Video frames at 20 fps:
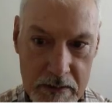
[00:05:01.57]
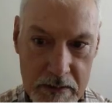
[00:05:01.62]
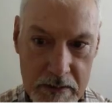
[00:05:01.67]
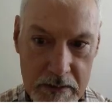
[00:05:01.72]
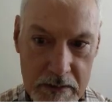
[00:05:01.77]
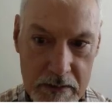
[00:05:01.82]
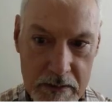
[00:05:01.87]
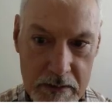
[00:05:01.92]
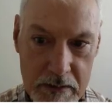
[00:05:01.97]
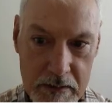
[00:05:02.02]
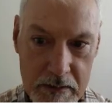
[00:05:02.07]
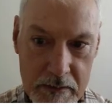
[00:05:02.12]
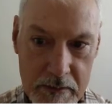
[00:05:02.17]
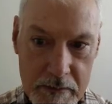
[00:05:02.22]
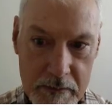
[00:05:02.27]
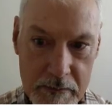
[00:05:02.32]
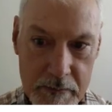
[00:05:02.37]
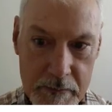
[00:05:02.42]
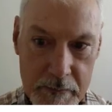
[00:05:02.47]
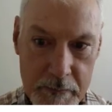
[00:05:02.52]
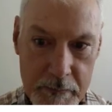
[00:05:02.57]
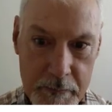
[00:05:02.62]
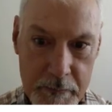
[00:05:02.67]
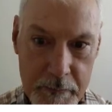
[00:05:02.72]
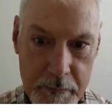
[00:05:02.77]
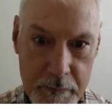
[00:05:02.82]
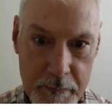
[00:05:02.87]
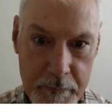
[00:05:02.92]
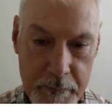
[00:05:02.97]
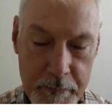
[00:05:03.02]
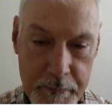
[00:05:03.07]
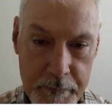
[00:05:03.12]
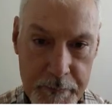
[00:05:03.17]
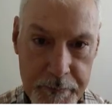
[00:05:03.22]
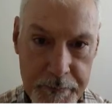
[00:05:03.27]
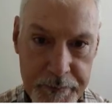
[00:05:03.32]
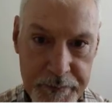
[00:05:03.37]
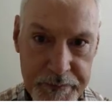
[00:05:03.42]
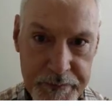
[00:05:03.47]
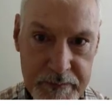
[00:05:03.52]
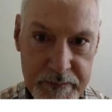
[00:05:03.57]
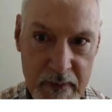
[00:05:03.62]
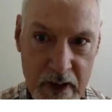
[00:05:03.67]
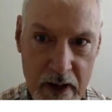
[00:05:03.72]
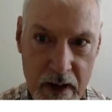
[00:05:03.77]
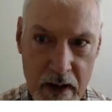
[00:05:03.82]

[no speech]